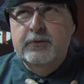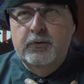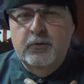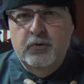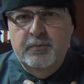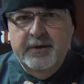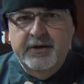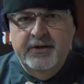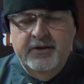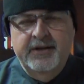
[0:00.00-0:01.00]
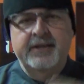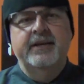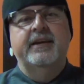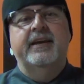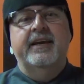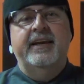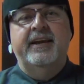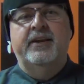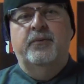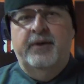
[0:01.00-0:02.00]
Oh my God.
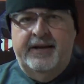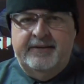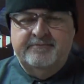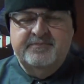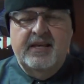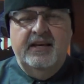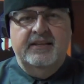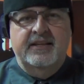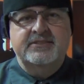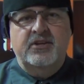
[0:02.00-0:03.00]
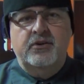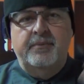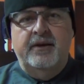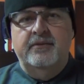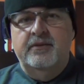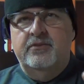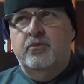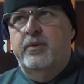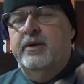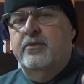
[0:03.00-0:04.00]
Anyway, let's talk about
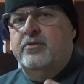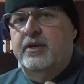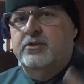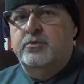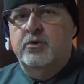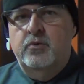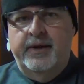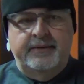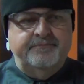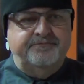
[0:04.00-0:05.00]
3 other things real quick.